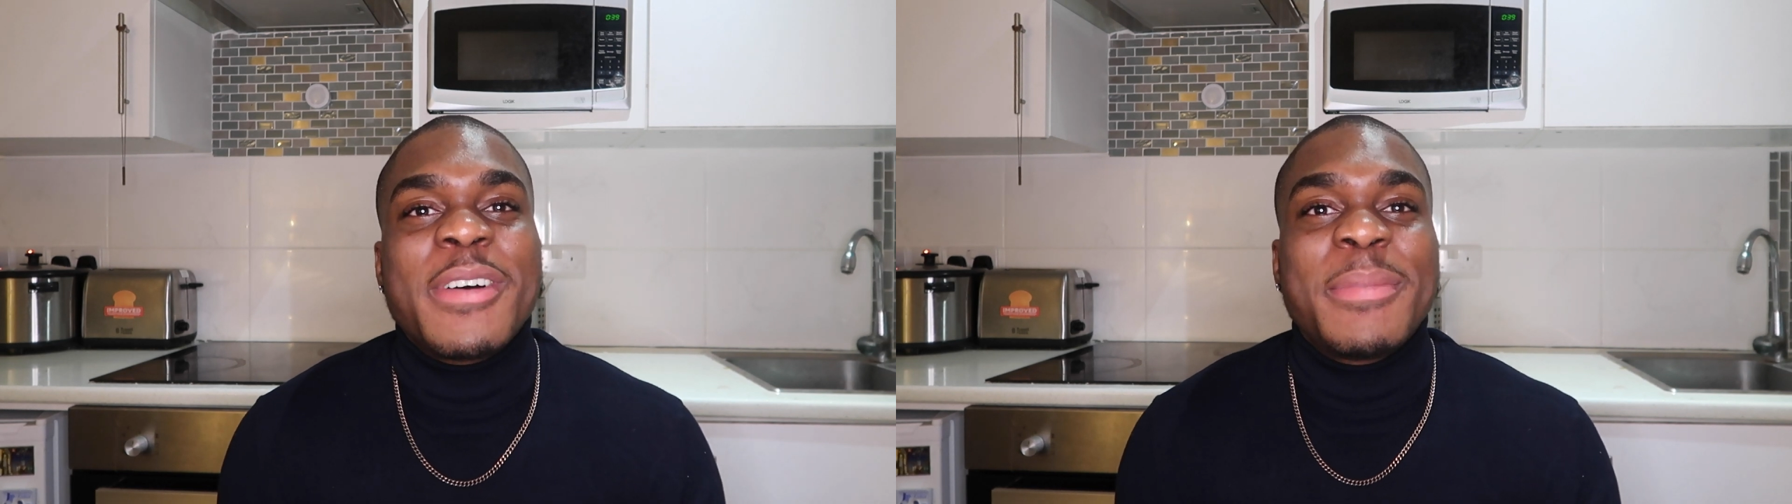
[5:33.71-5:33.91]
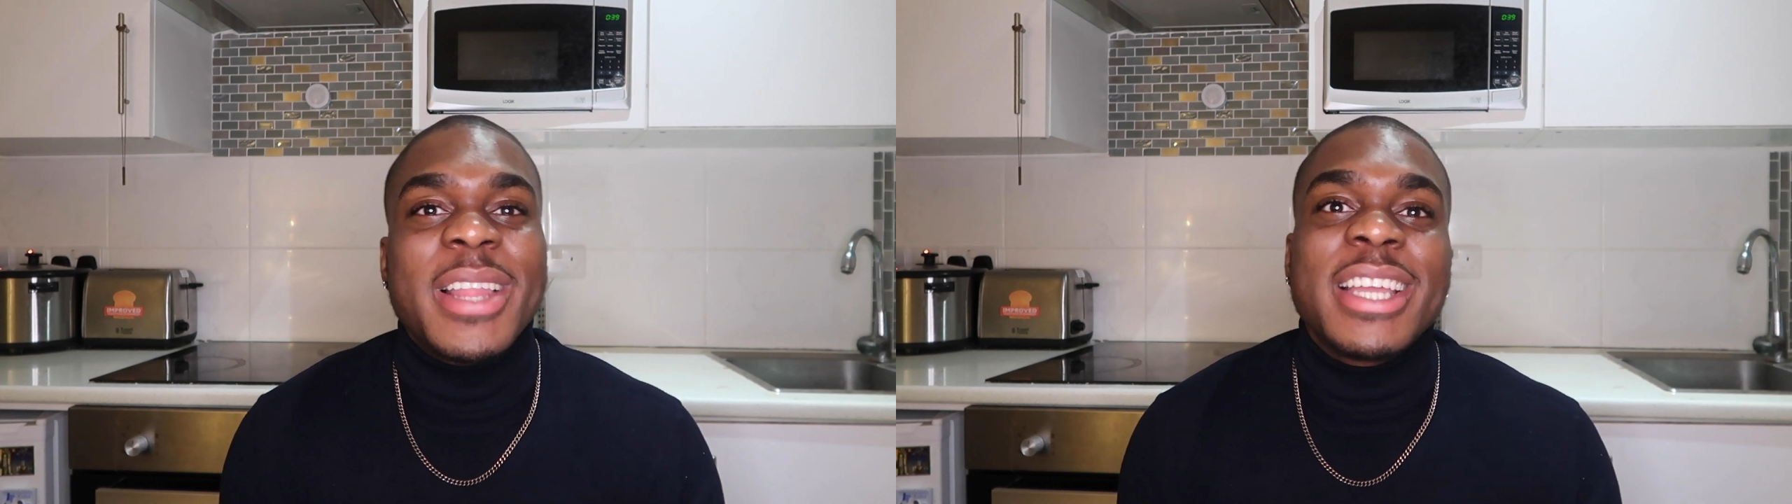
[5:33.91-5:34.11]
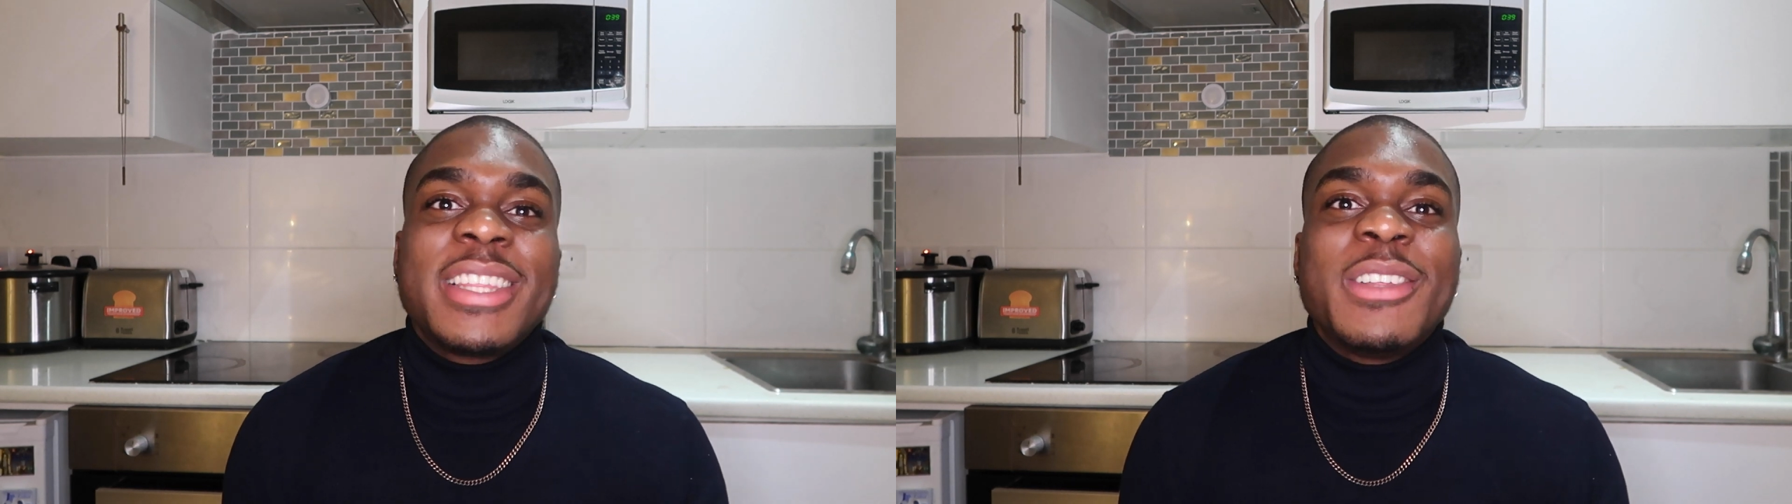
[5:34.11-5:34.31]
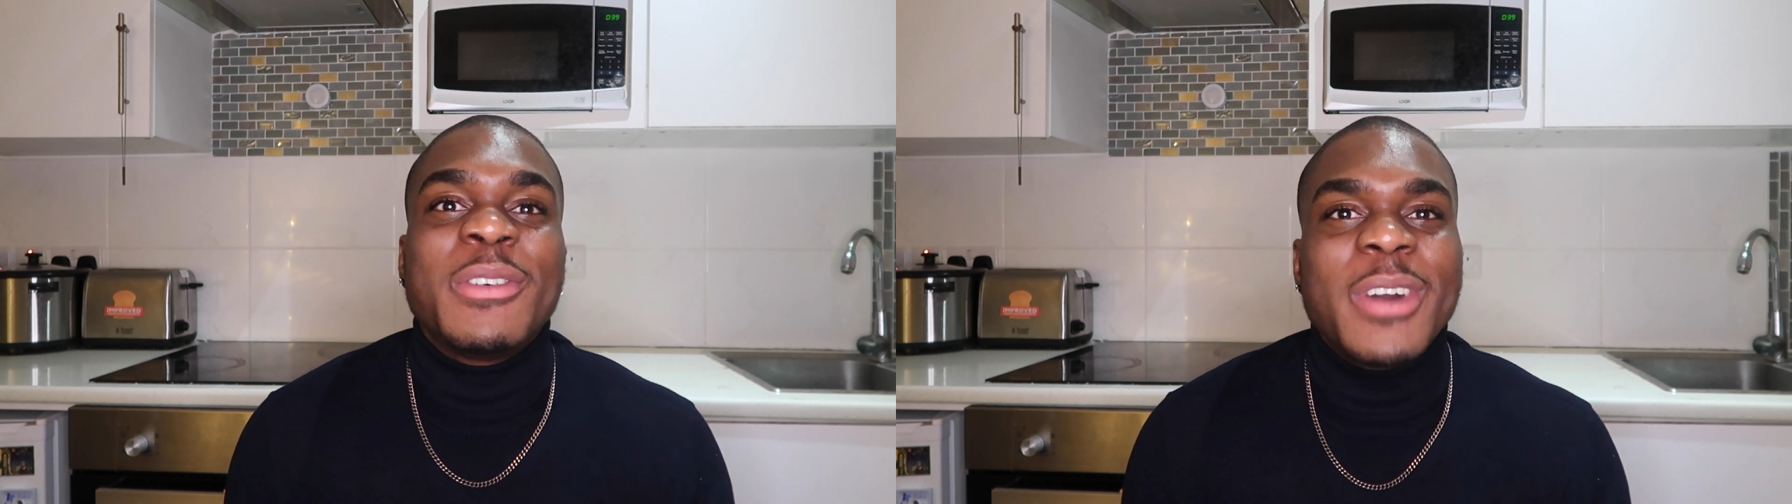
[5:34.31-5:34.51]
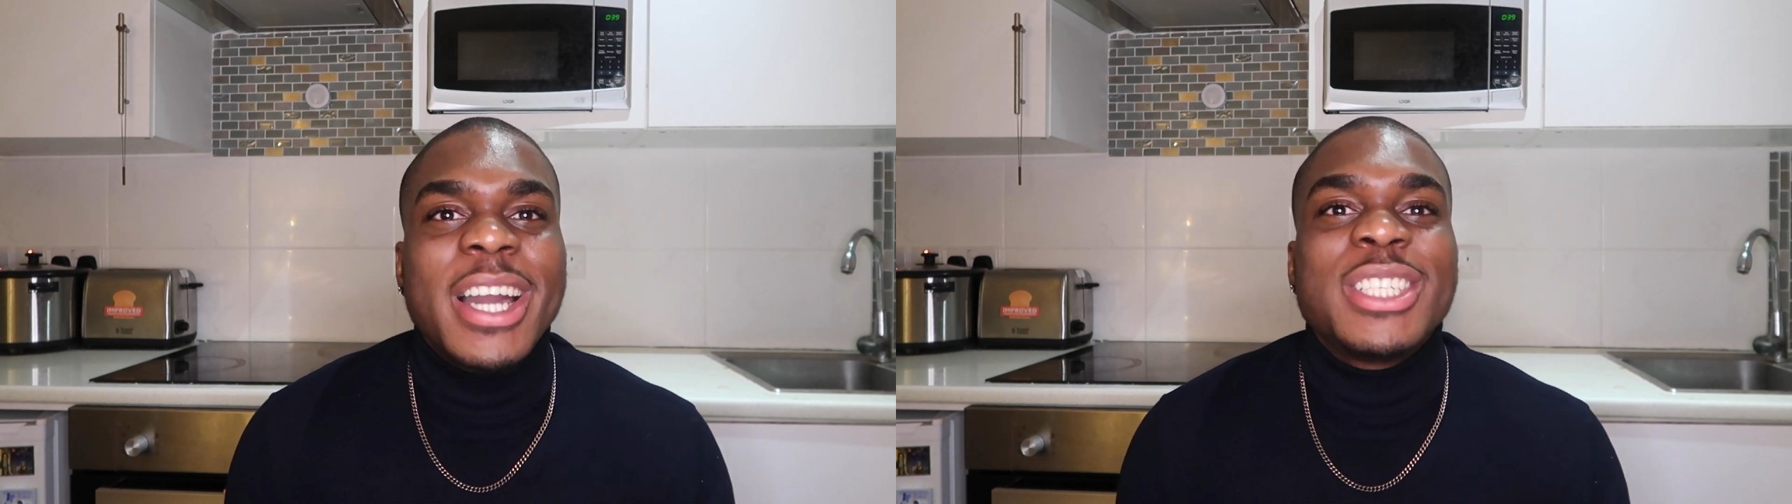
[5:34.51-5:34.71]
apply to the
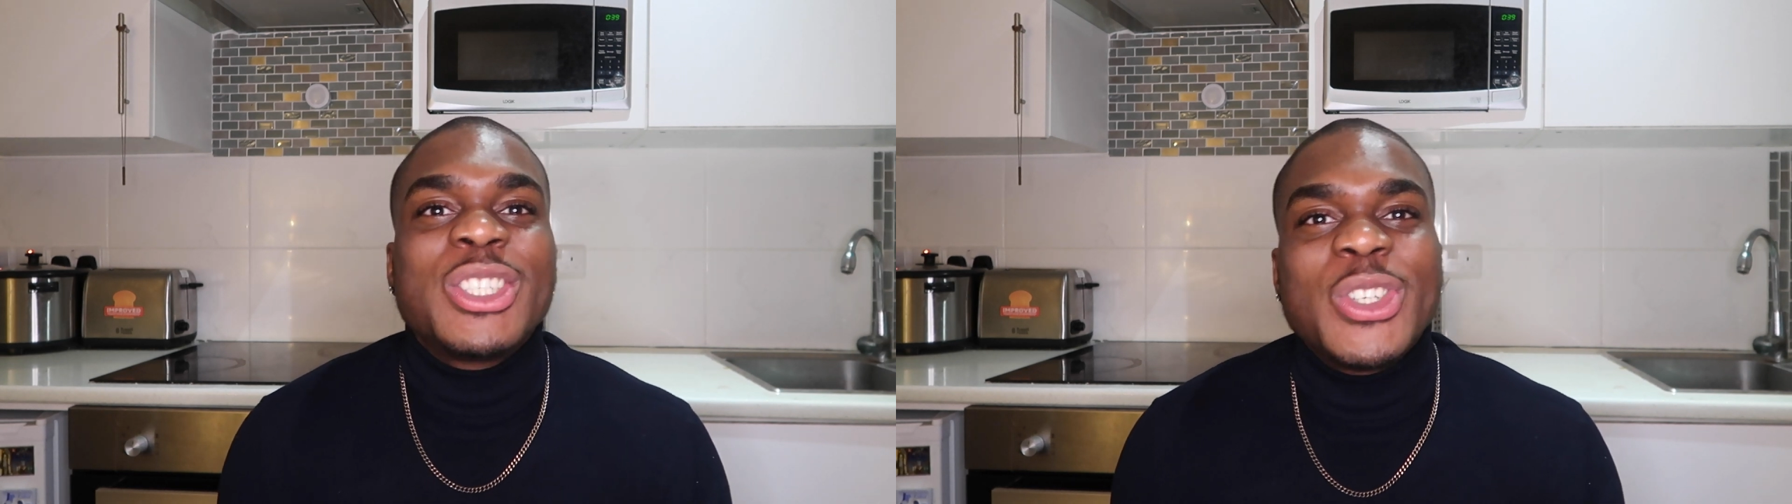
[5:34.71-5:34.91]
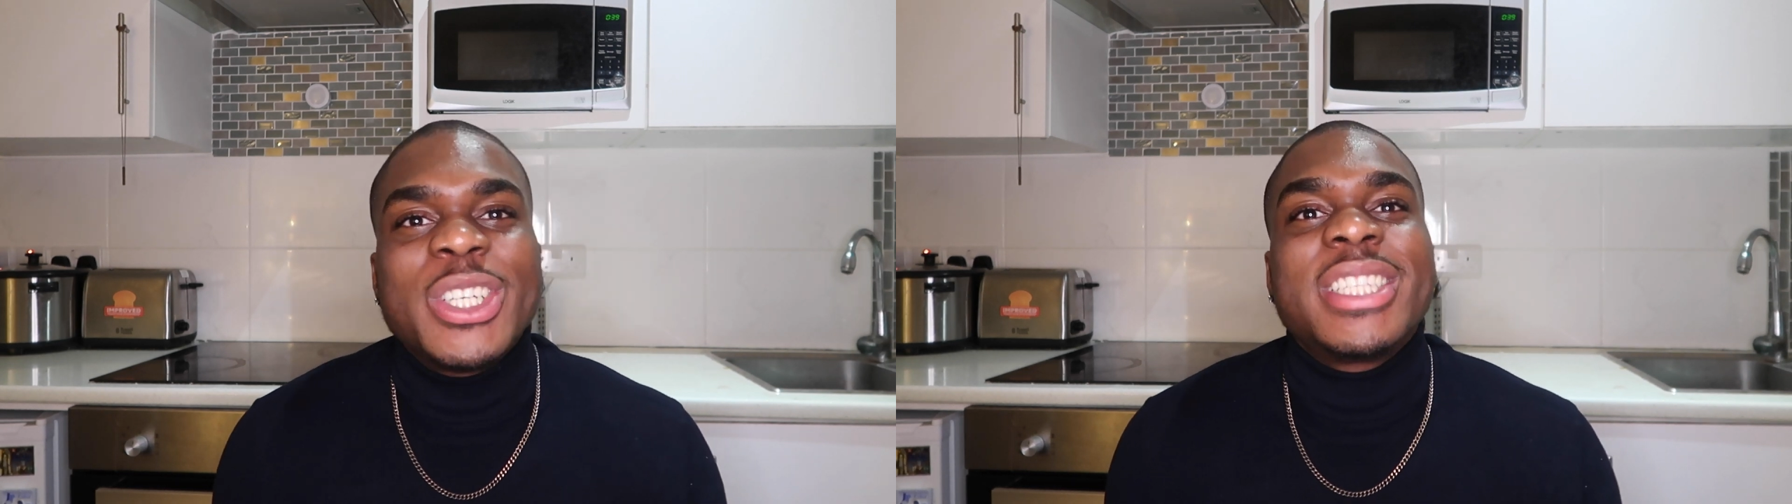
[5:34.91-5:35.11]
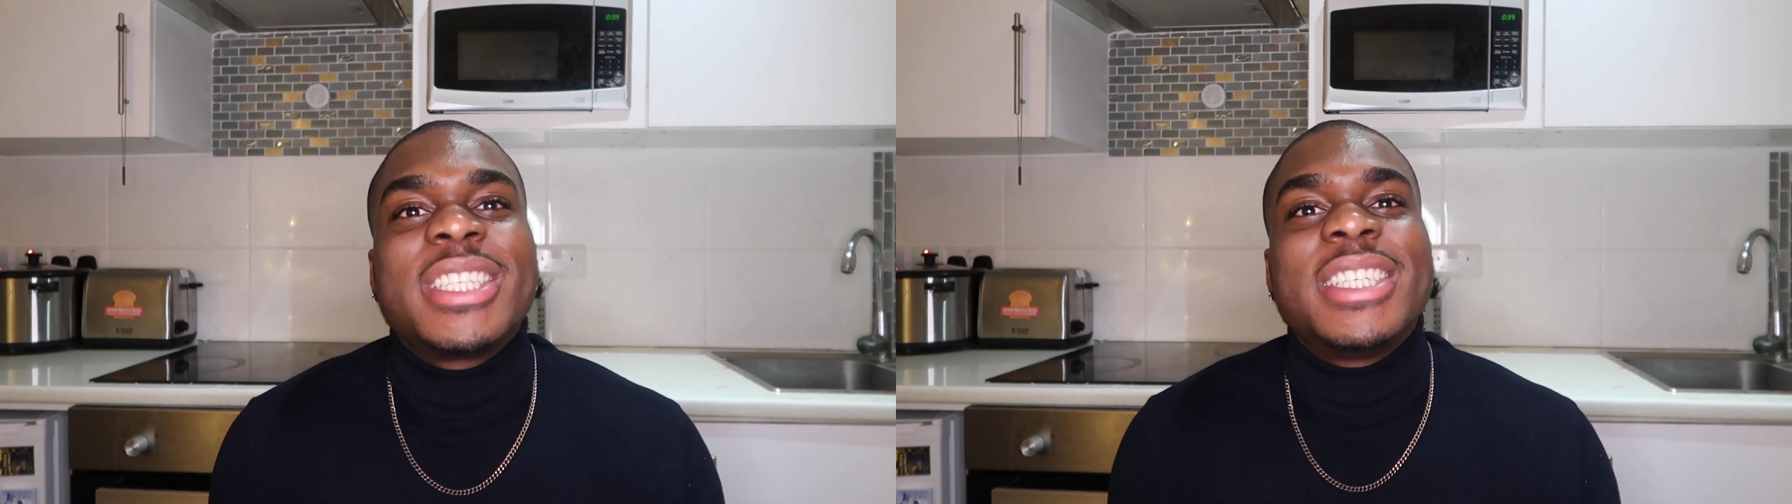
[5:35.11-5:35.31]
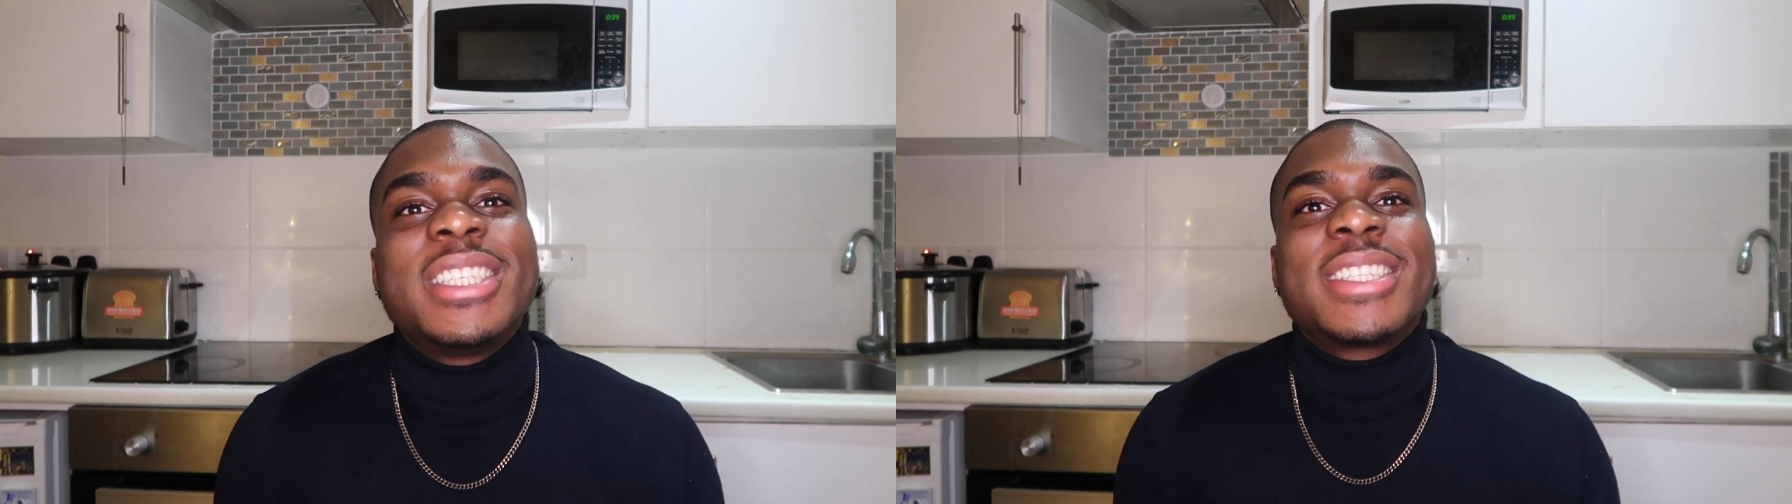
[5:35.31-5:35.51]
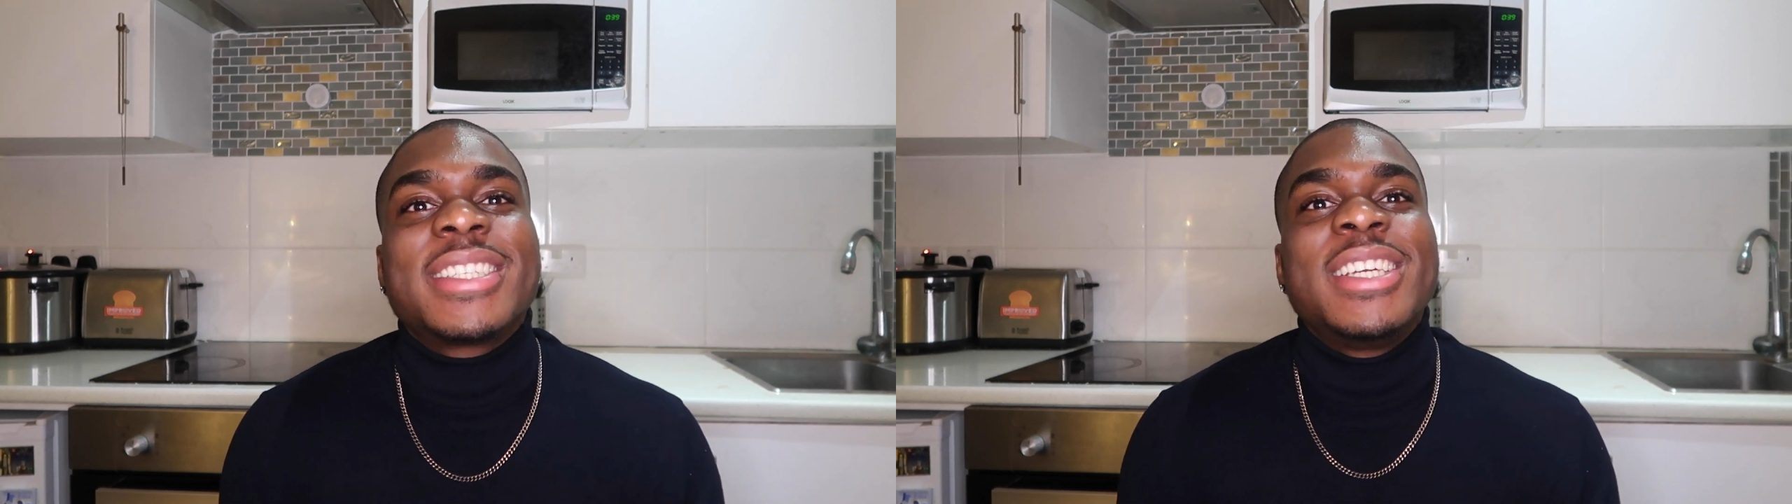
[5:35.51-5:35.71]
right
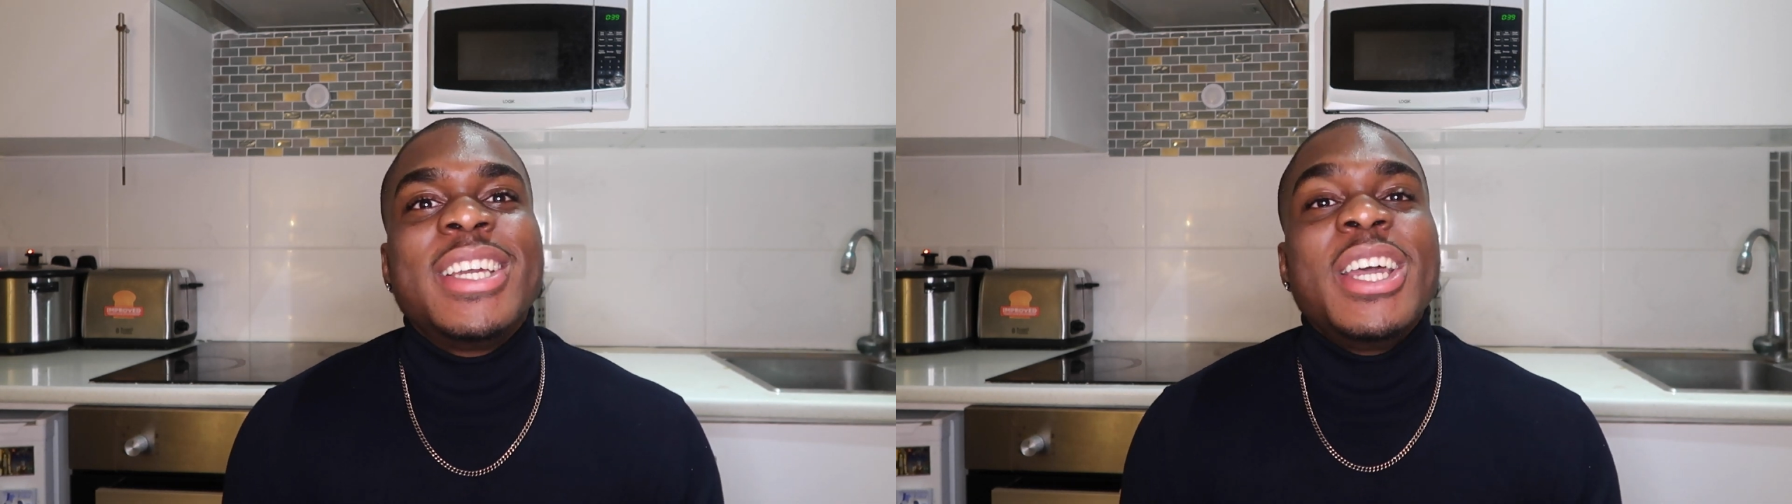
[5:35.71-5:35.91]
choices.